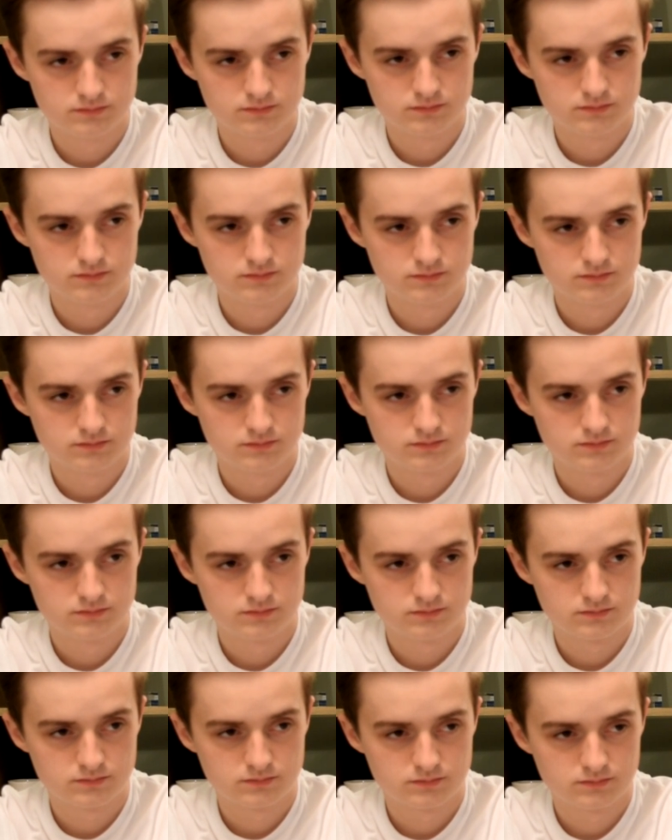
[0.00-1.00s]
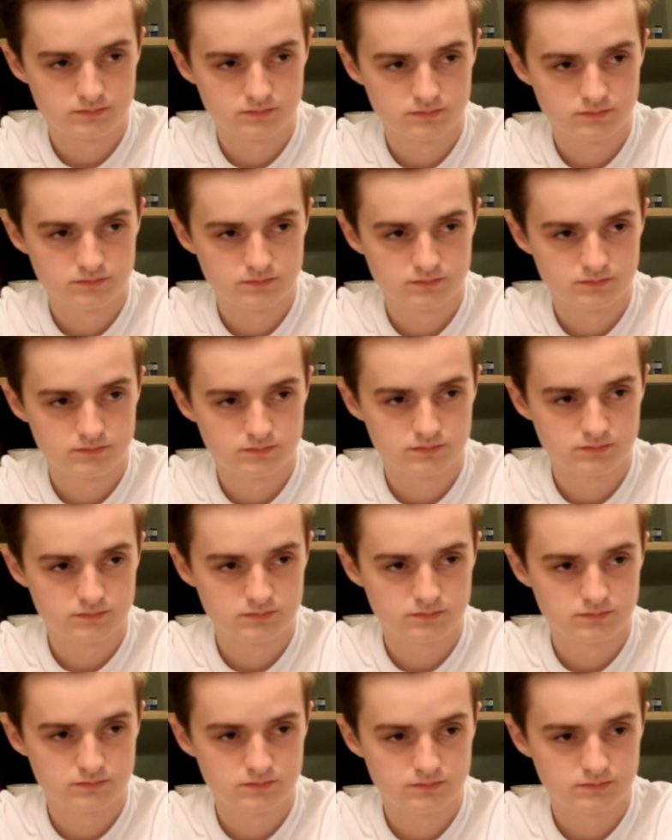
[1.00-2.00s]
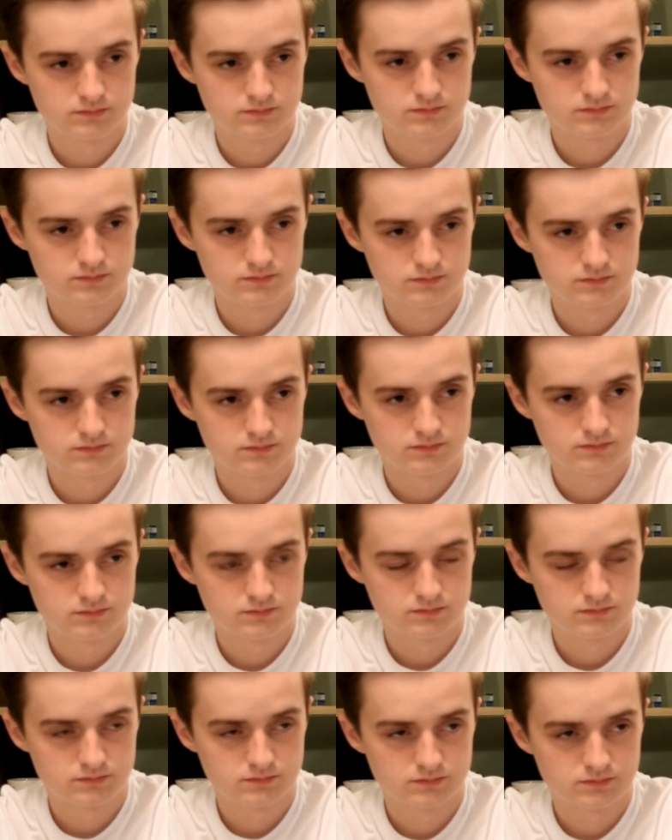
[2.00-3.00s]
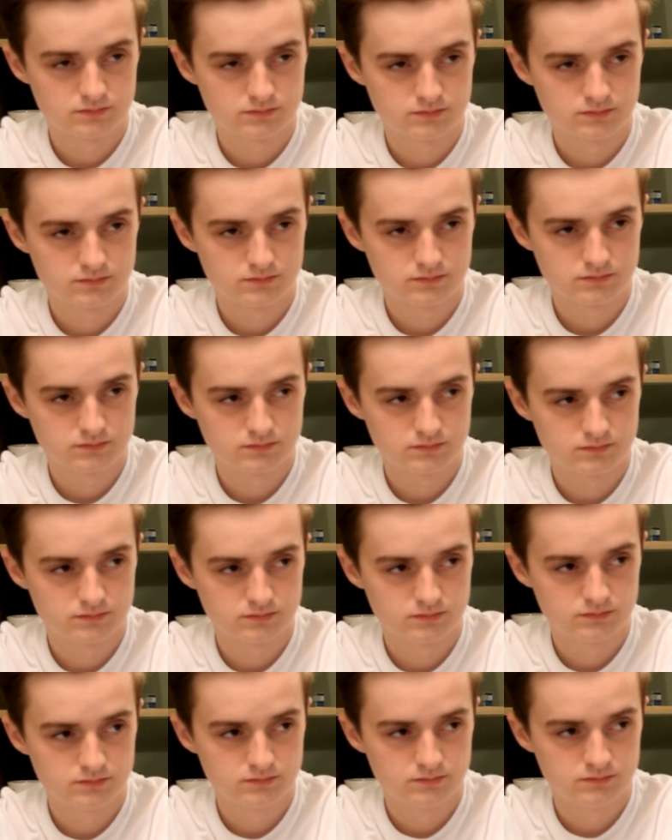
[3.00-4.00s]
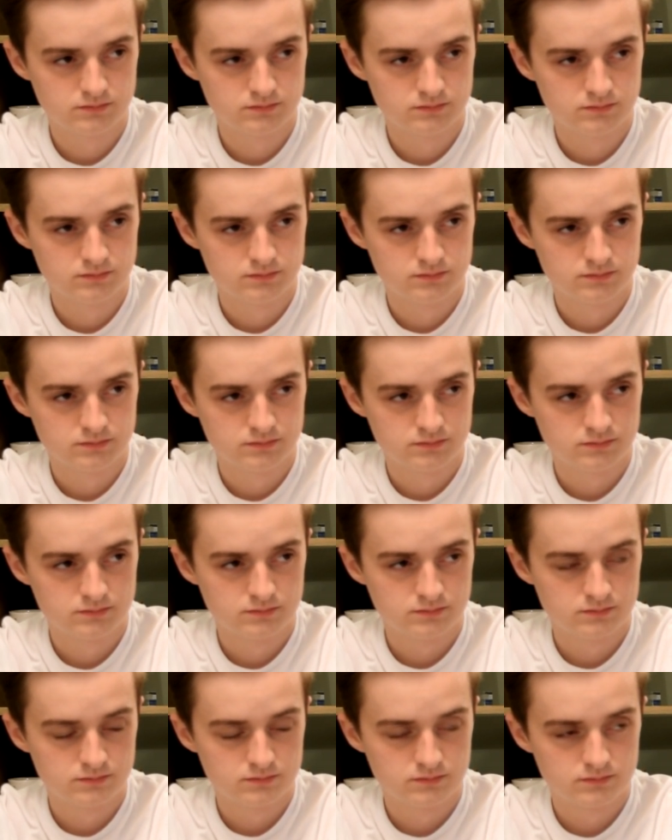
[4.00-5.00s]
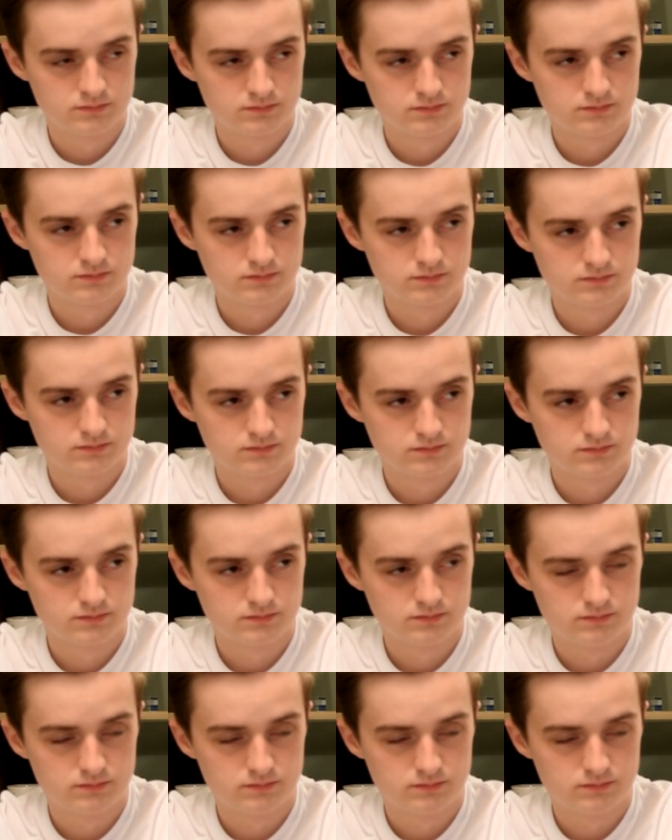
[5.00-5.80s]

(silent)